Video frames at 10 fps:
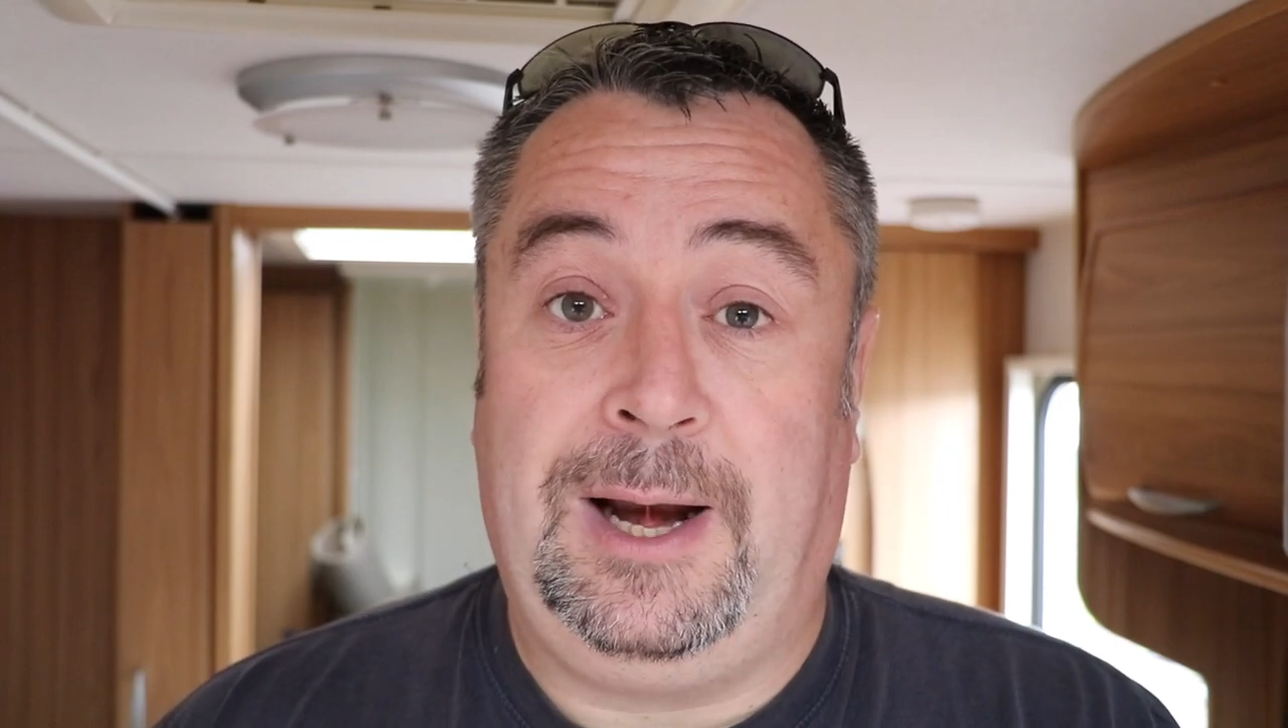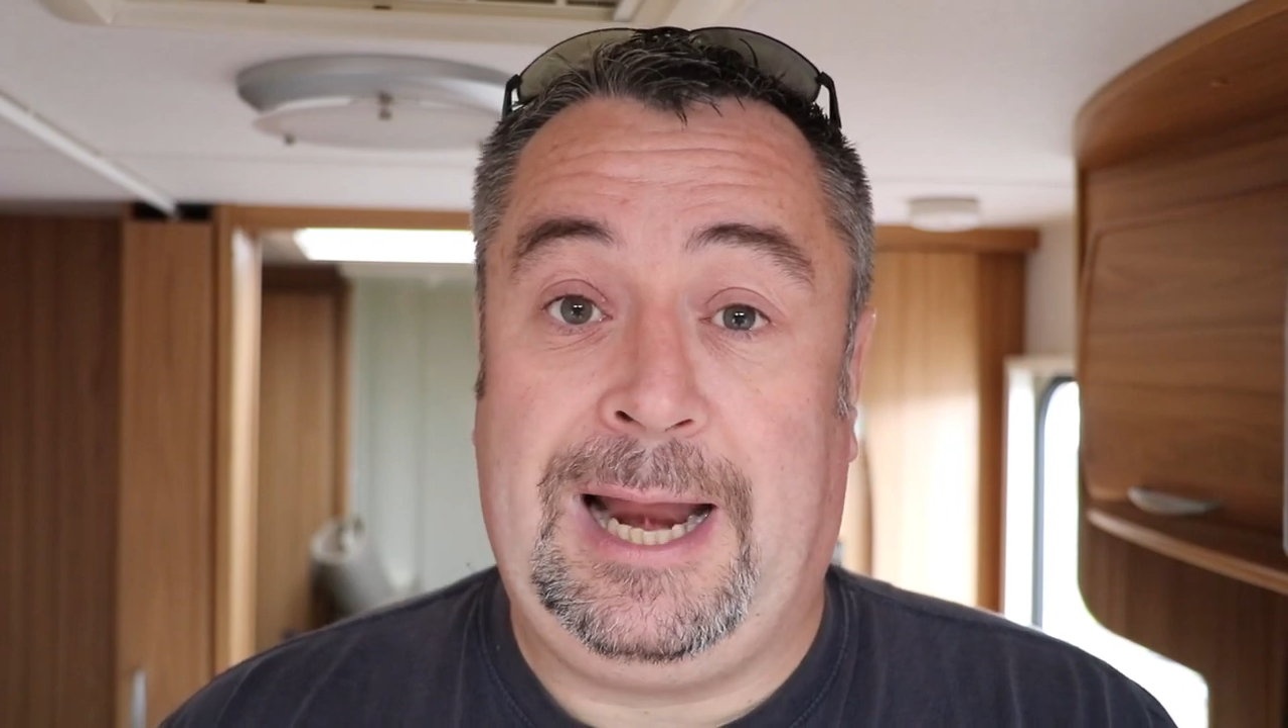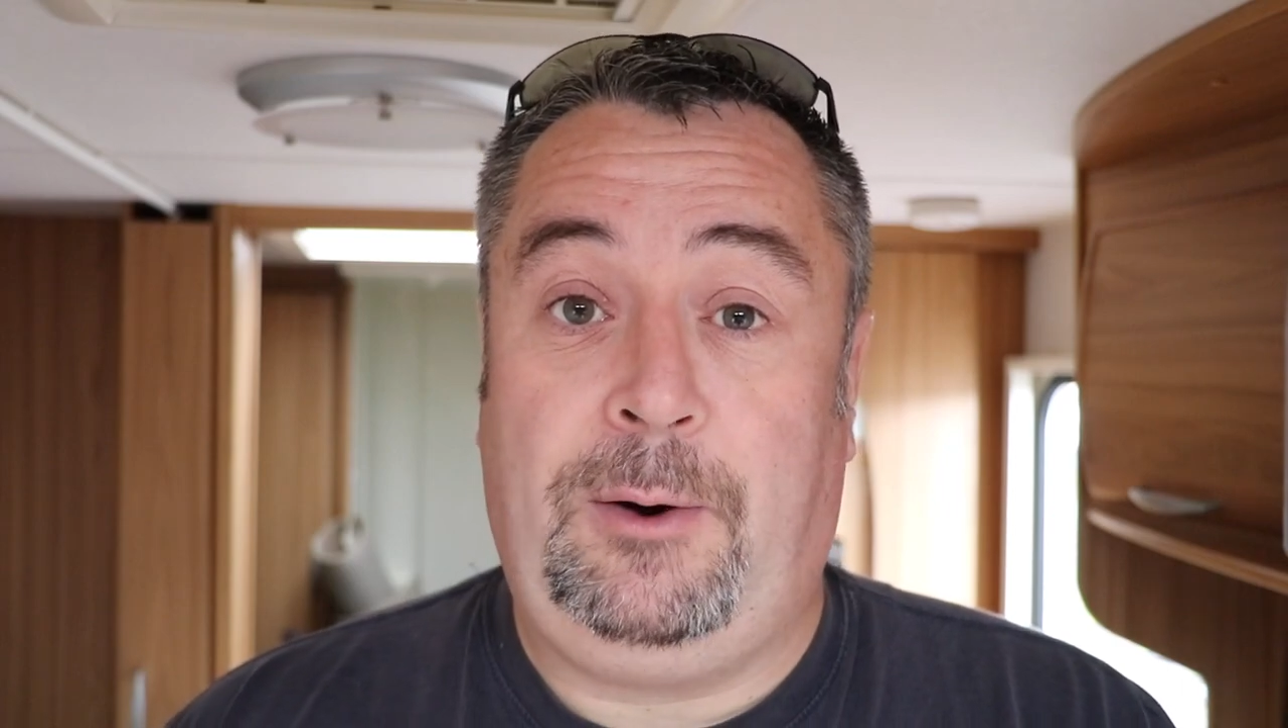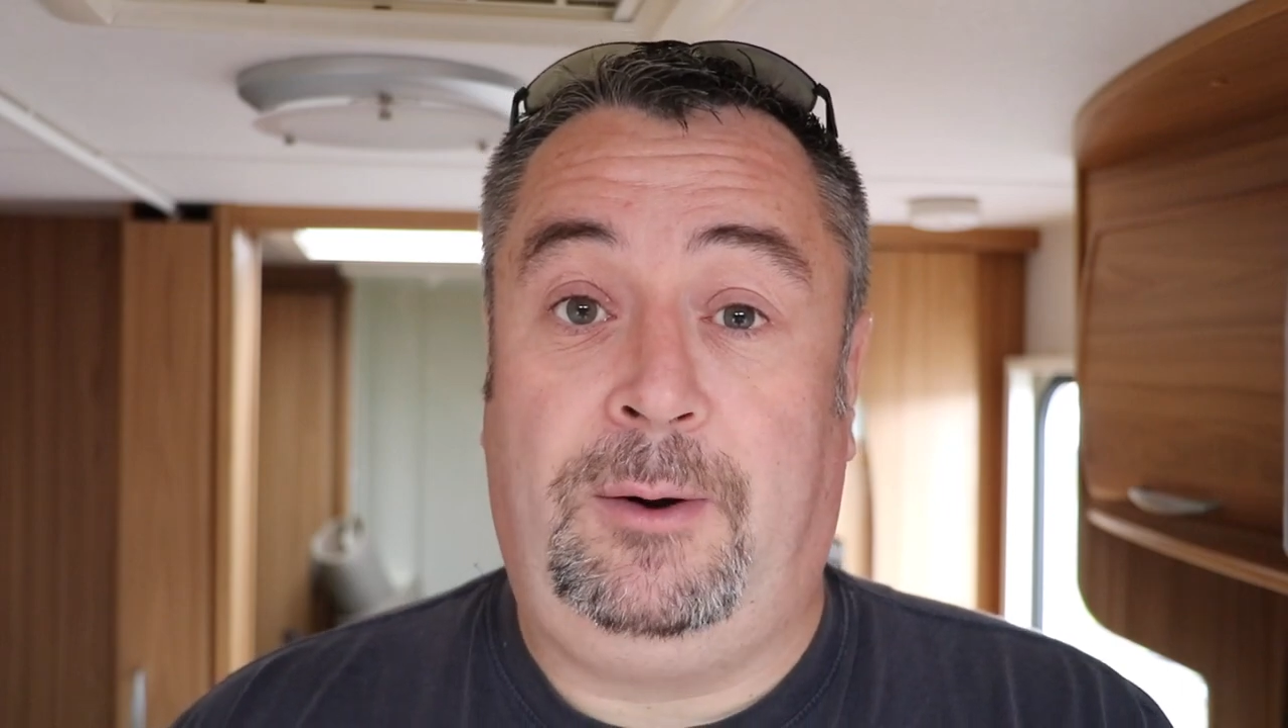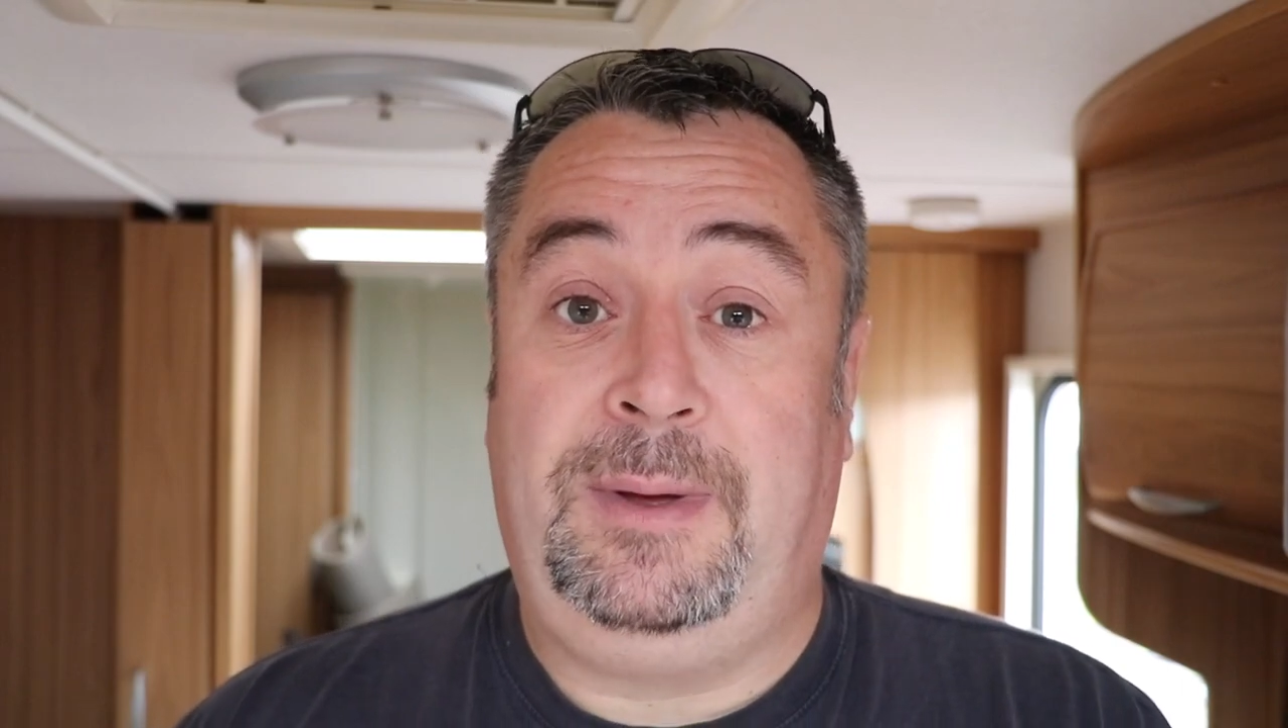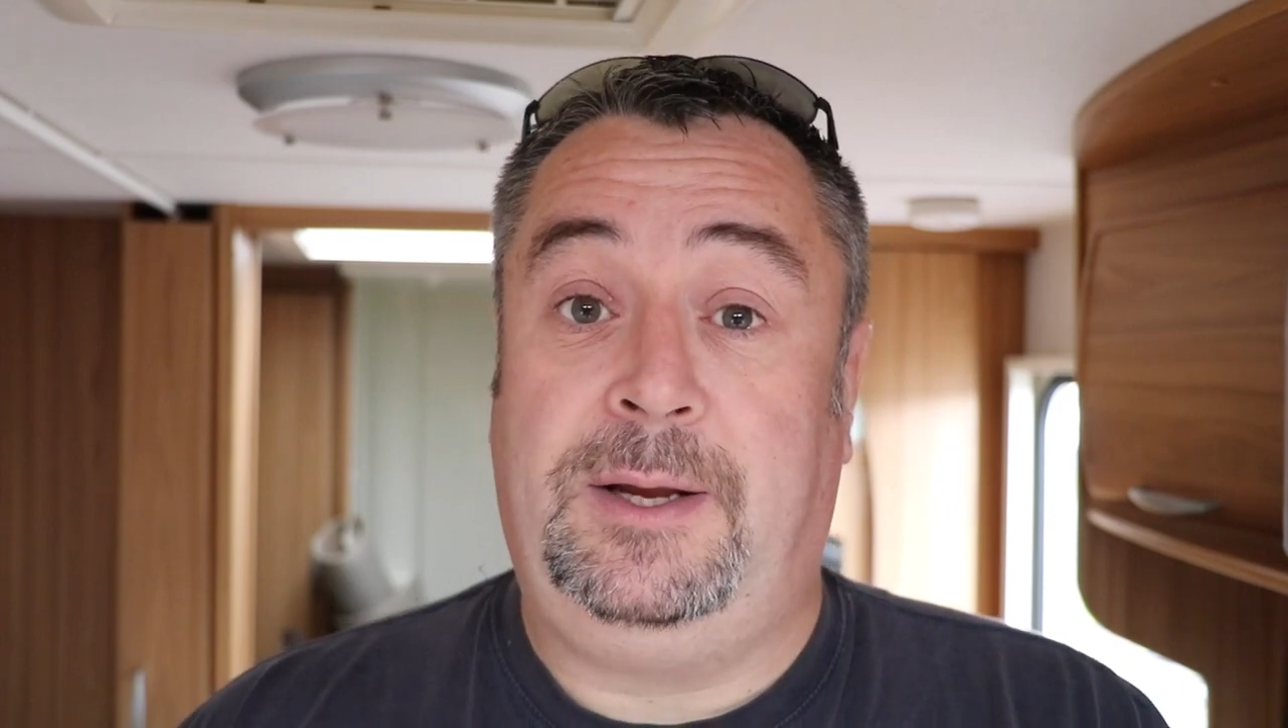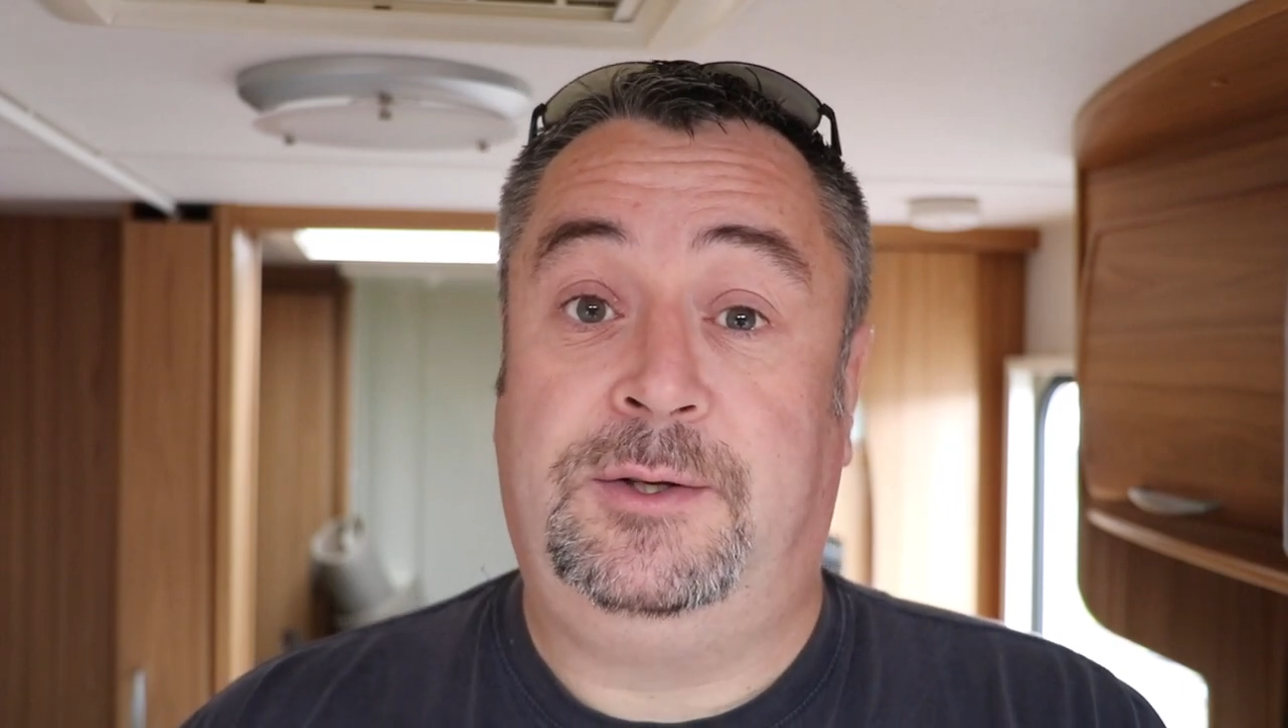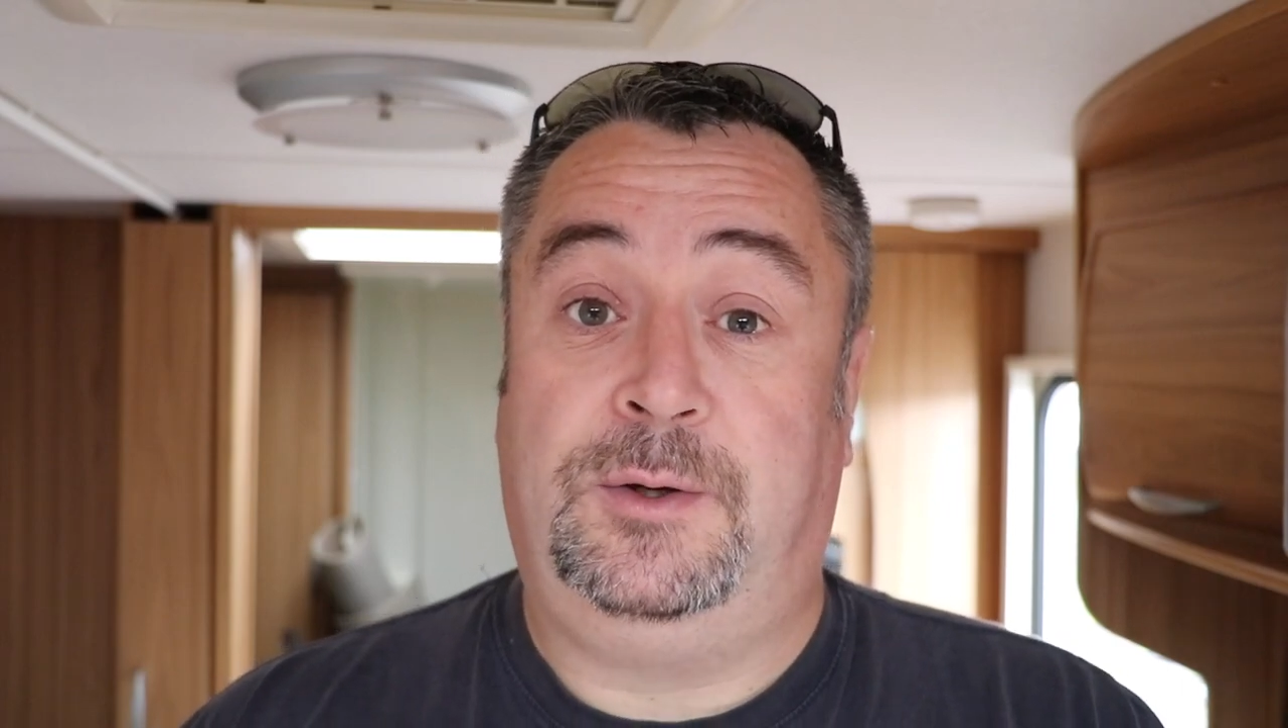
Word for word: allowing me